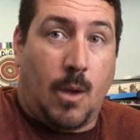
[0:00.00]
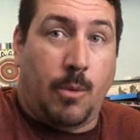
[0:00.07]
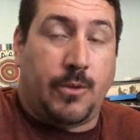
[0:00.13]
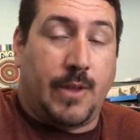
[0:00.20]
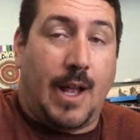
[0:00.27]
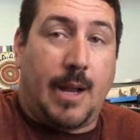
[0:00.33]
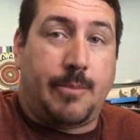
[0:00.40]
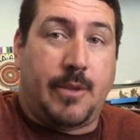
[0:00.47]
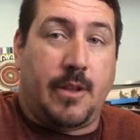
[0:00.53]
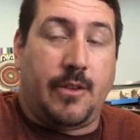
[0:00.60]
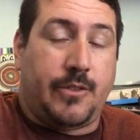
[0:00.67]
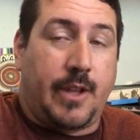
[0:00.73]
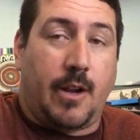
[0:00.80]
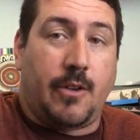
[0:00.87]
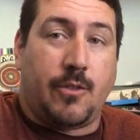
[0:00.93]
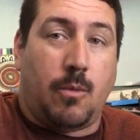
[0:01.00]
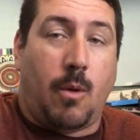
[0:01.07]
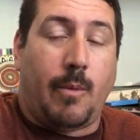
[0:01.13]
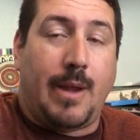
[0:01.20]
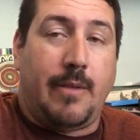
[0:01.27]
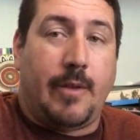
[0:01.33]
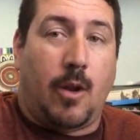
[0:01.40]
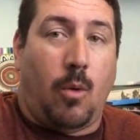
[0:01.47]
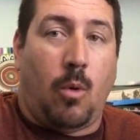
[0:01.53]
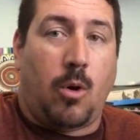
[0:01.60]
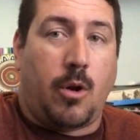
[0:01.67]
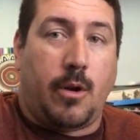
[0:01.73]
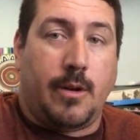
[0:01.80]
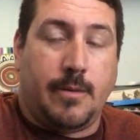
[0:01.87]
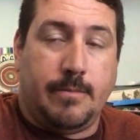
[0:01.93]
It was not up to the standards of what we even
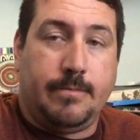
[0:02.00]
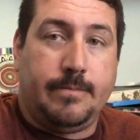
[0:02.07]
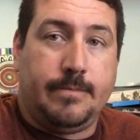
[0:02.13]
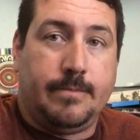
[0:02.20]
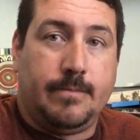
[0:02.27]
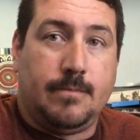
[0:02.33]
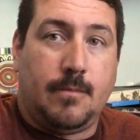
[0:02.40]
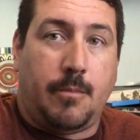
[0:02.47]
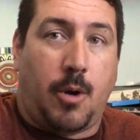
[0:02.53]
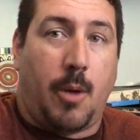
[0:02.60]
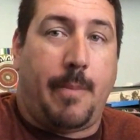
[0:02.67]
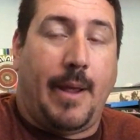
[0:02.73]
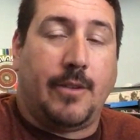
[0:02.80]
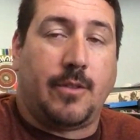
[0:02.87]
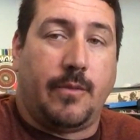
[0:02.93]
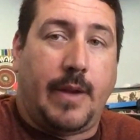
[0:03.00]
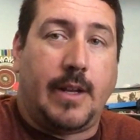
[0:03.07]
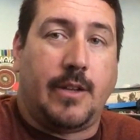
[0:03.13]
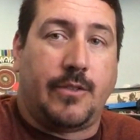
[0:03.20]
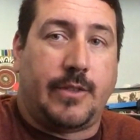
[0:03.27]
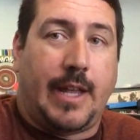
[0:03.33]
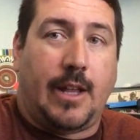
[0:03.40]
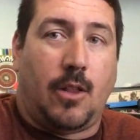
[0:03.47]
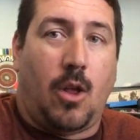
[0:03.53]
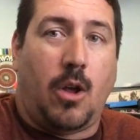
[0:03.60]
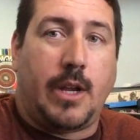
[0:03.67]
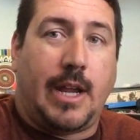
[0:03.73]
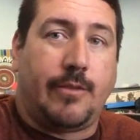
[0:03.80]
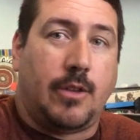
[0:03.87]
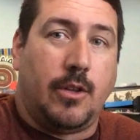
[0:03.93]
ordered. Per Pennsylvania state
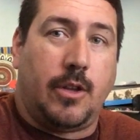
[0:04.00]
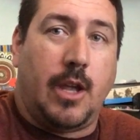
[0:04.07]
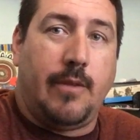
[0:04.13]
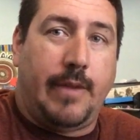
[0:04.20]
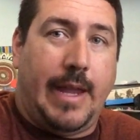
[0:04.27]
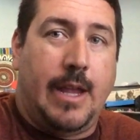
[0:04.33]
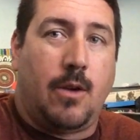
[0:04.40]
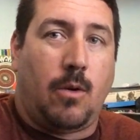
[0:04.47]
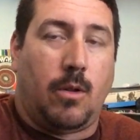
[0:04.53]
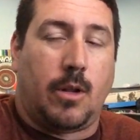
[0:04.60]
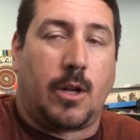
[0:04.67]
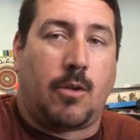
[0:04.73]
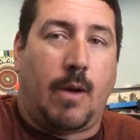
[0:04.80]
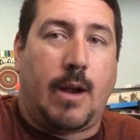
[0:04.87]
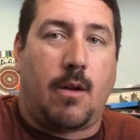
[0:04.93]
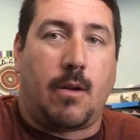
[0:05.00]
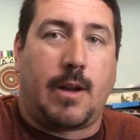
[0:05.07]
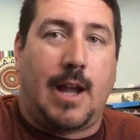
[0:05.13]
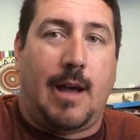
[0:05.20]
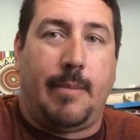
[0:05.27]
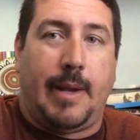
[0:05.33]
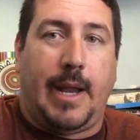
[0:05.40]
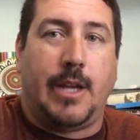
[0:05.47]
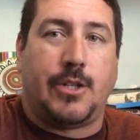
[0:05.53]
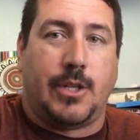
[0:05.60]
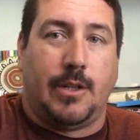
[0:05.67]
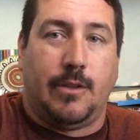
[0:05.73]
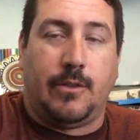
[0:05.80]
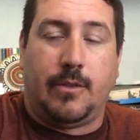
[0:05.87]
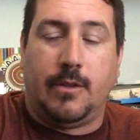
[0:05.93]
law, you have to give equal or greater
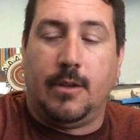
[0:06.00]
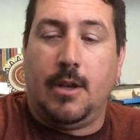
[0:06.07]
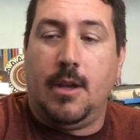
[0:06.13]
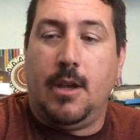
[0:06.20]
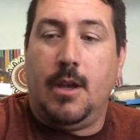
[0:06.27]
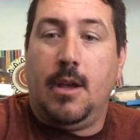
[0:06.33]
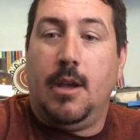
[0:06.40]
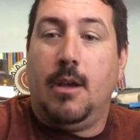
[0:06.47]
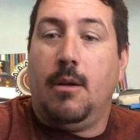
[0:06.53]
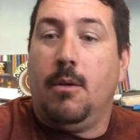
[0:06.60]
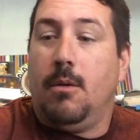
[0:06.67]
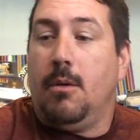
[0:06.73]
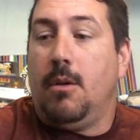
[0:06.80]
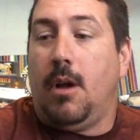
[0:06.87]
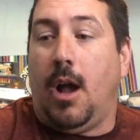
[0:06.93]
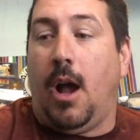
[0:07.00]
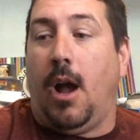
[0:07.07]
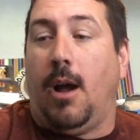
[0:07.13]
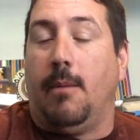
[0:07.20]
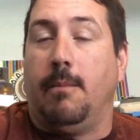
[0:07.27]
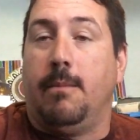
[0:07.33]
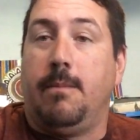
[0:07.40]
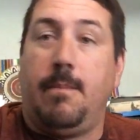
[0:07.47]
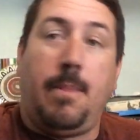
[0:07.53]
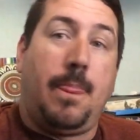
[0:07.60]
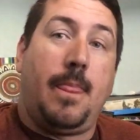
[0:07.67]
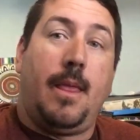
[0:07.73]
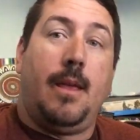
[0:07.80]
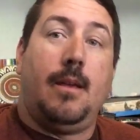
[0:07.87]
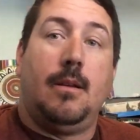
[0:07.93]
accommodations
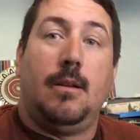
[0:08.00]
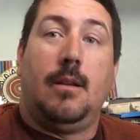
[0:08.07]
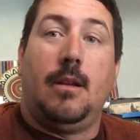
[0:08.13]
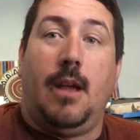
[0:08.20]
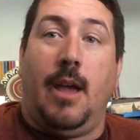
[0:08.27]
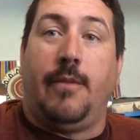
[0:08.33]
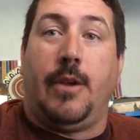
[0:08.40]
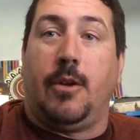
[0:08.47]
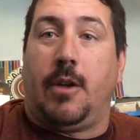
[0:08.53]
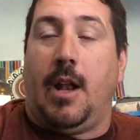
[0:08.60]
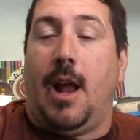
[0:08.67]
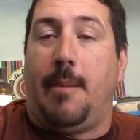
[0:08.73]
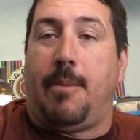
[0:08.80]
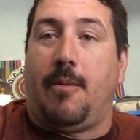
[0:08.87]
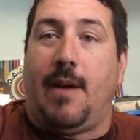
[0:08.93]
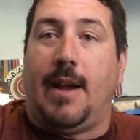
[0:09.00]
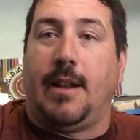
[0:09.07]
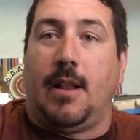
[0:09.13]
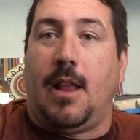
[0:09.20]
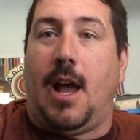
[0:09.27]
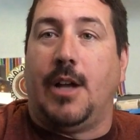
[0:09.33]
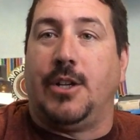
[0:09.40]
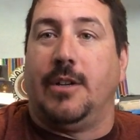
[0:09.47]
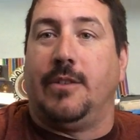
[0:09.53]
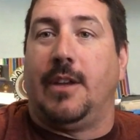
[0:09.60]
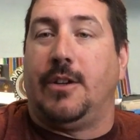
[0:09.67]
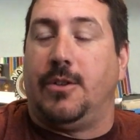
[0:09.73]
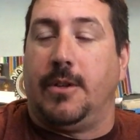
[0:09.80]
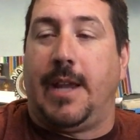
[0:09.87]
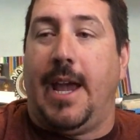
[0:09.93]
if you cannot provide the lodgings
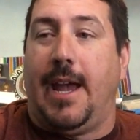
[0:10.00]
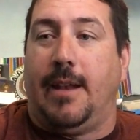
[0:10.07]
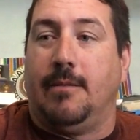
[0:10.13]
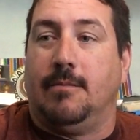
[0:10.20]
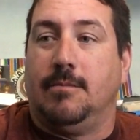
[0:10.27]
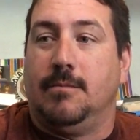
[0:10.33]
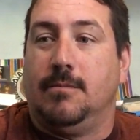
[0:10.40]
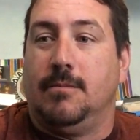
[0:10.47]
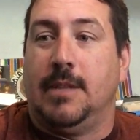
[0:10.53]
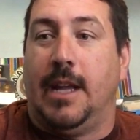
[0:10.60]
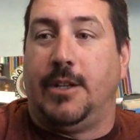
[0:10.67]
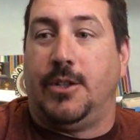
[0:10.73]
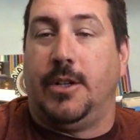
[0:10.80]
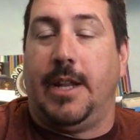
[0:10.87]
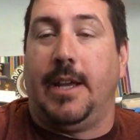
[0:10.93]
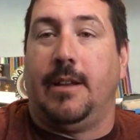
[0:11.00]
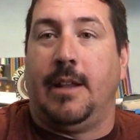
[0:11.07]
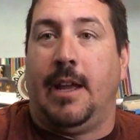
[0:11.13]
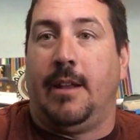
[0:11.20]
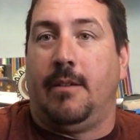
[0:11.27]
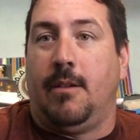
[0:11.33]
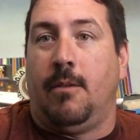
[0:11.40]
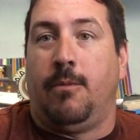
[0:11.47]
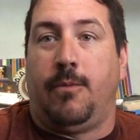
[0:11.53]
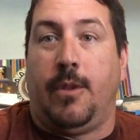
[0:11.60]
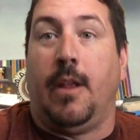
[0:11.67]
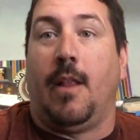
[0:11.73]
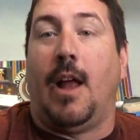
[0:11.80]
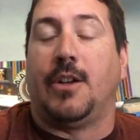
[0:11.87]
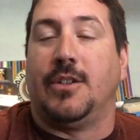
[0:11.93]
that
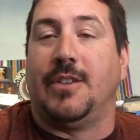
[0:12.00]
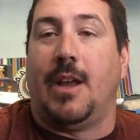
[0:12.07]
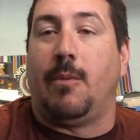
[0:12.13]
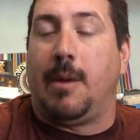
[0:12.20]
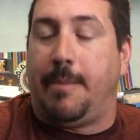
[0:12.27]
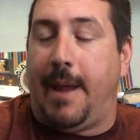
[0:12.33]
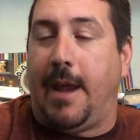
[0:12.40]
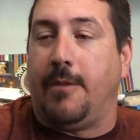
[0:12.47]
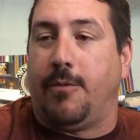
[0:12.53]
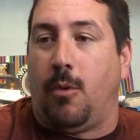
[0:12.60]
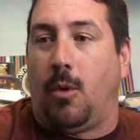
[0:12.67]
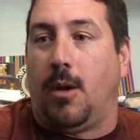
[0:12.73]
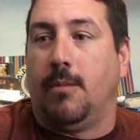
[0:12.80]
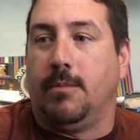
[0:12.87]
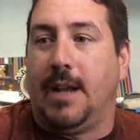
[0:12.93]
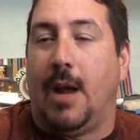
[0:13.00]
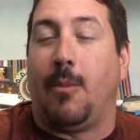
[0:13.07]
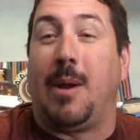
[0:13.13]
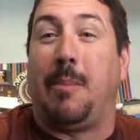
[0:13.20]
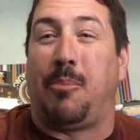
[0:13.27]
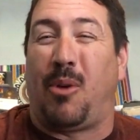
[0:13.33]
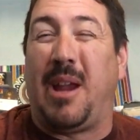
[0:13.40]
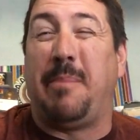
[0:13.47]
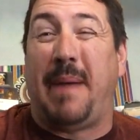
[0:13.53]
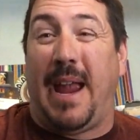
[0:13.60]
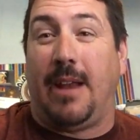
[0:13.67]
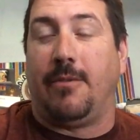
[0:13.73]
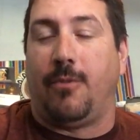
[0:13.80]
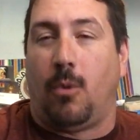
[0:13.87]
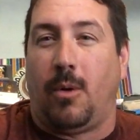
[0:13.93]
the lodgings that we paid for, that we
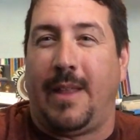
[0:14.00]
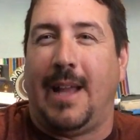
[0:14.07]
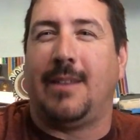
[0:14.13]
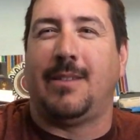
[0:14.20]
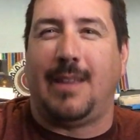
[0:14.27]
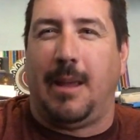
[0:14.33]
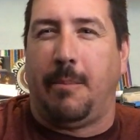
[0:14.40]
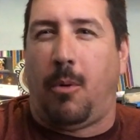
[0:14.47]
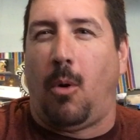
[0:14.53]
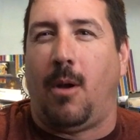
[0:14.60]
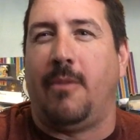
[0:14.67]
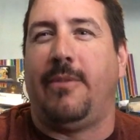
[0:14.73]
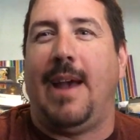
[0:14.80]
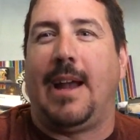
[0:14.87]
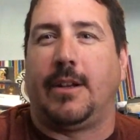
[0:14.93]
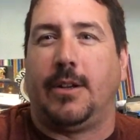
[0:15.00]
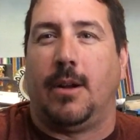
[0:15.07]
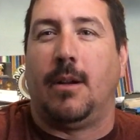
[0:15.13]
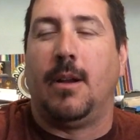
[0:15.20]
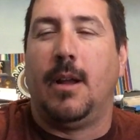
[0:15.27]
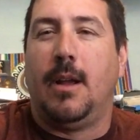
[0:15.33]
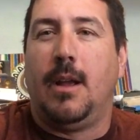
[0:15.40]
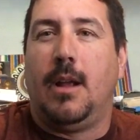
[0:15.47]
prepaid for. That's the important factor,